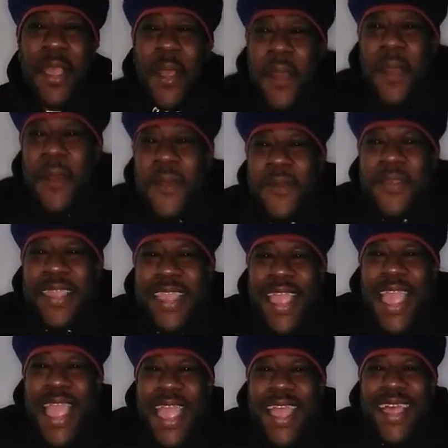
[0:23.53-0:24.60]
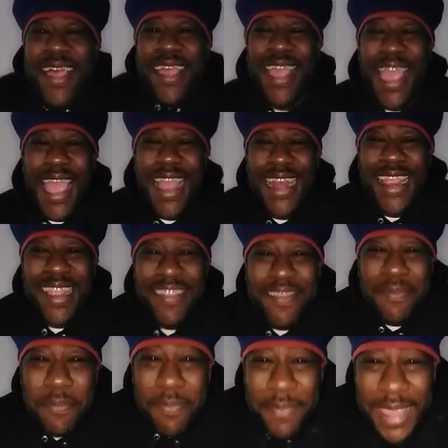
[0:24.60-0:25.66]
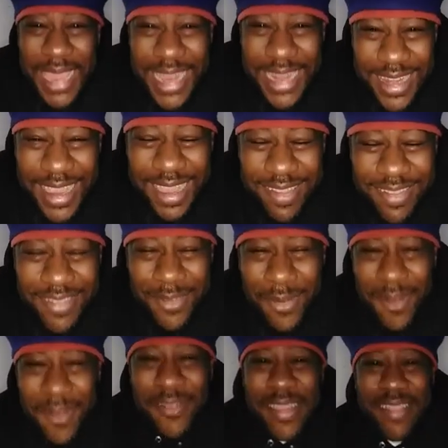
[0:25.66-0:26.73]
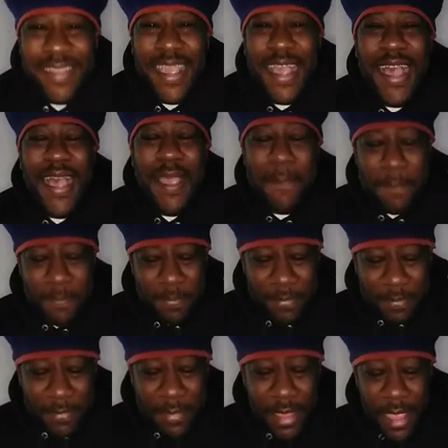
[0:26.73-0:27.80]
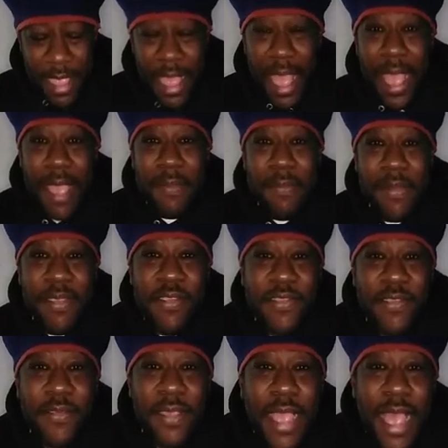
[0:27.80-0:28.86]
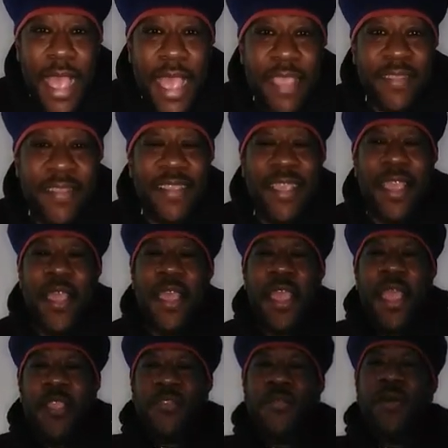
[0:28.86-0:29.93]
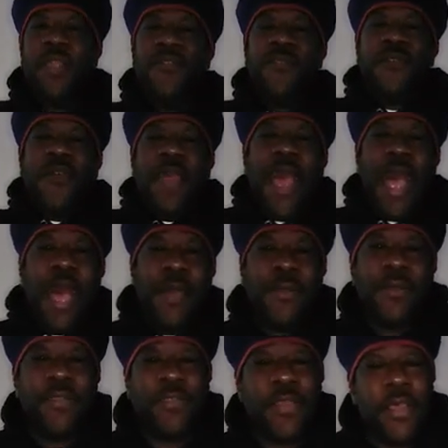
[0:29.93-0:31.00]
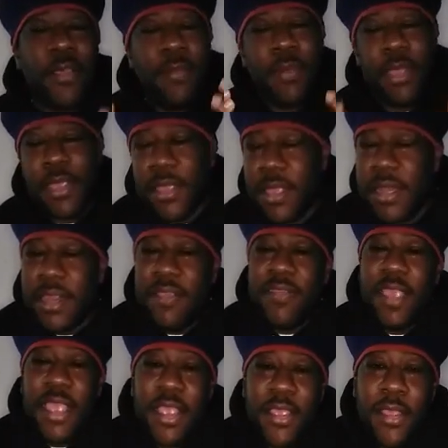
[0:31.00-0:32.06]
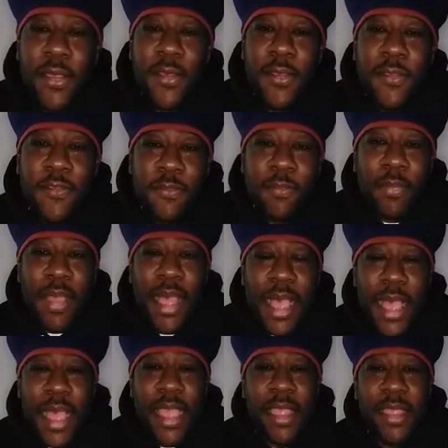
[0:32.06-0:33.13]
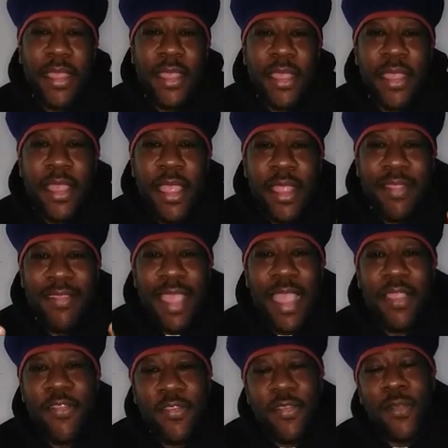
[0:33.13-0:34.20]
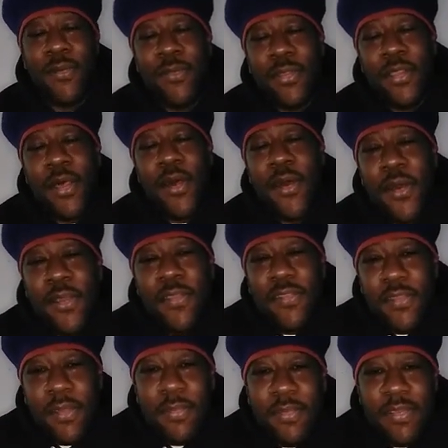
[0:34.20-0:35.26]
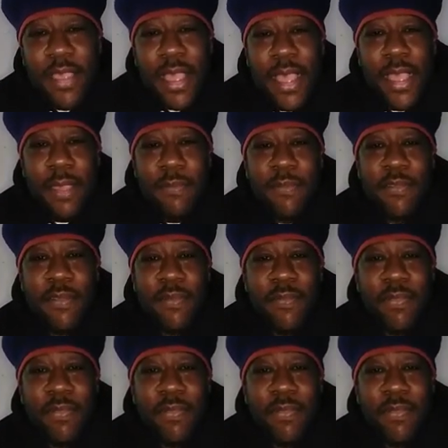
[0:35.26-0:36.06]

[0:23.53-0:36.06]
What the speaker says: Oh, yeah, and it's BEATnik Story Time. I miss you guys. 24 hours, oh my goodness, it goes by. It takes so long sometimes.